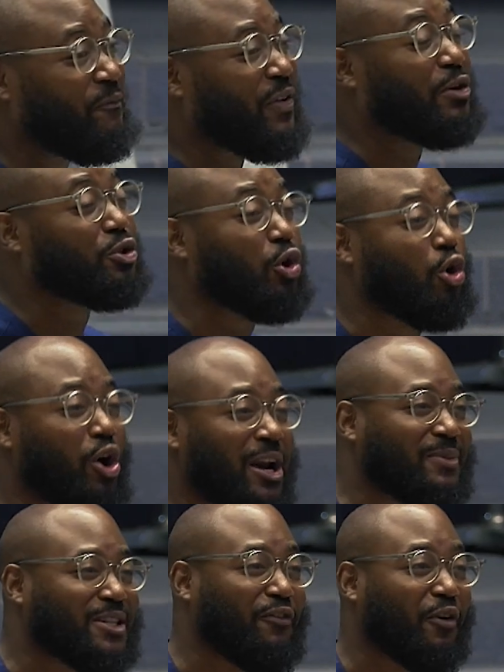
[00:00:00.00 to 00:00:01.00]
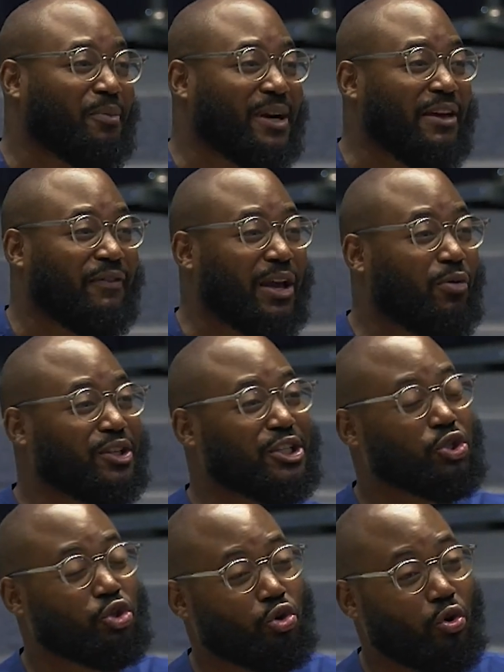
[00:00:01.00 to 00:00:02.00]
fail to call himself a believer. He was a
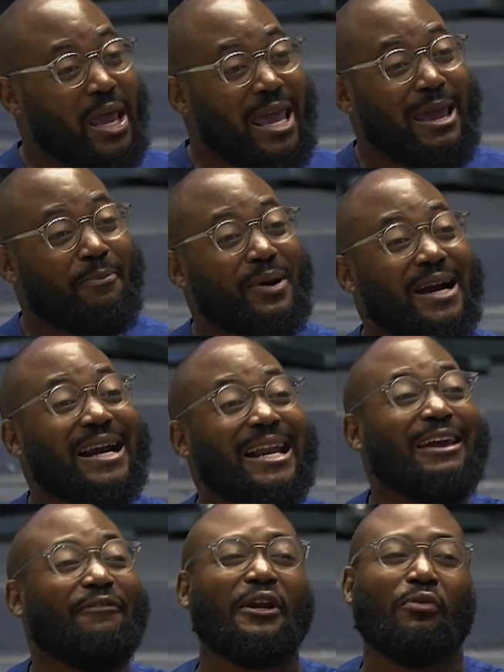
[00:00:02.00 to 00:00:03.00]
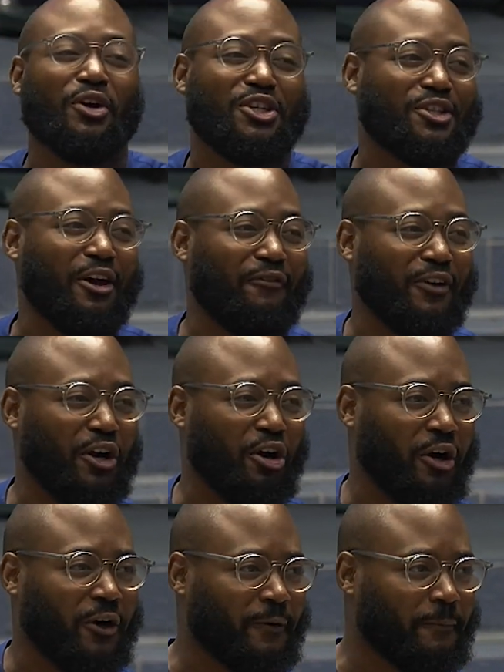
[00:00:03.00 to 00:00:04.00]
Jew. He believed he was serving
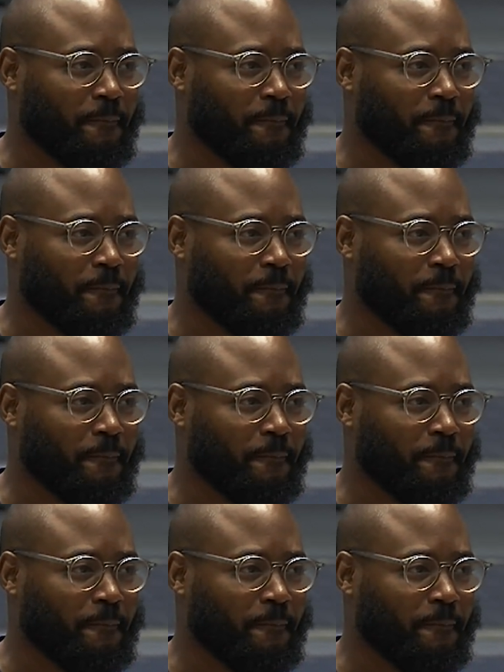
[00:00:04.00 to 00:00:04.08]
God.